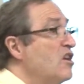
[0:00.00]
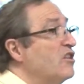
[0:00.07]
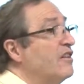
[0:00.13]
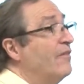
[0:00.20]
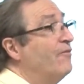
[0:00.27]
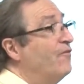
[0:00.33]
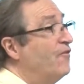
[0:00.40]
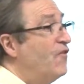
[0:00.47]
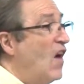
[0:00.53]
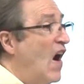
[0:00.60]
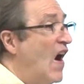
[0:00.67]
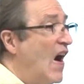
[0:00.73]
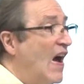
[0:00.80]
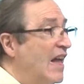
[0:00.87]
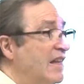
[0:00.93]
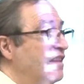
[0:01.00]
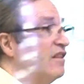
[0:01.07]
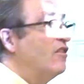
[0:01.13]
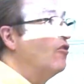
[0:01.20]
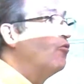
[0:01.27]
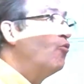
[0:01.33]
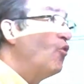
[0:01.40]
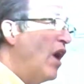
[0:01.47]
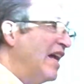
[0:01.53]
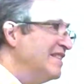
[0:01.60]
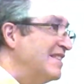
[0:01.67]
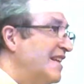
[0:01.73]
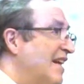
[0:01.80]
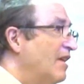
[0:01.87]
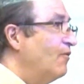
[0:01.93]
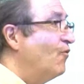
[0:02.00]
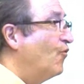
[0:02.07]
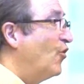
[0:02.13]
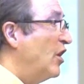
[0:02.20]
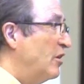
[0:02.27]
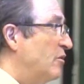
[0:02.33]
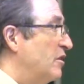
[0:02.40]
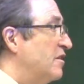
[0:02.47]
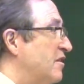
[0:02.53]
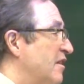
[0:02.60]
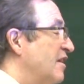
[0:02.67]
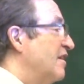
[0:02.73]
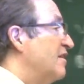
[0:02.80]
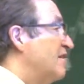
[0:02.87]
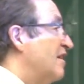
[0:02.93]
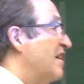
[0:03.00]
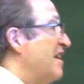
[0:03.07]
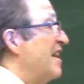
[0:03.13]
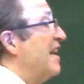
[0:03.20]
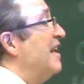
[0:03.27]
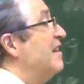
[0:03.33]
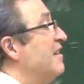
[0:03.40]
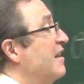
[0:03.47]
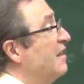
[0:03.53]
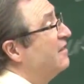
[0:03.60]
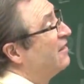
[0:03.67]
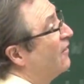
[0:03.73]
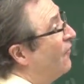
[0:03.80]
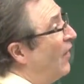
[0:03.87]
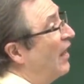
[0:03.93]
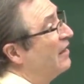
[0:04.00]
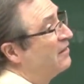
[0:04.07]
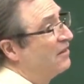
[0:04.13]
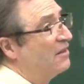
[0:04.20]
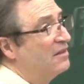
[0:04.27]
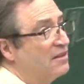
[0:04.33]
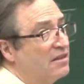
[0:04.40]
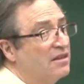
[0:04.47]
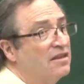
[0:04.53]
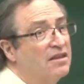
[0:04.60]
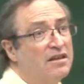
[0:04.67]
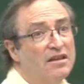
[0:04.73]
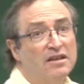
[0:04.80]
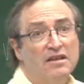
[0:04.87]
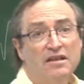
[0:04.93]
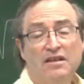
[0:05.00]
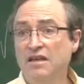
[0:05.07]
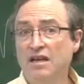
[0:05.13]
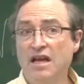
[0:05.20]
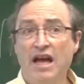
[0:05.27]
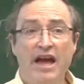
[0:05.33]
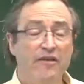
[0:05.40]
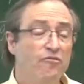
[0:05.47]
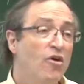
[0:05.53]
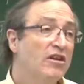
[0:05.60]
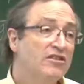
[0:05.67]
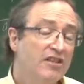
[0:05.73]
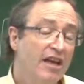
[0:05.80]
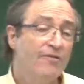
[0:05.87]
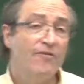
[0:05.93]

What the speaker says: to find the resonant frequencies in these devices. And once they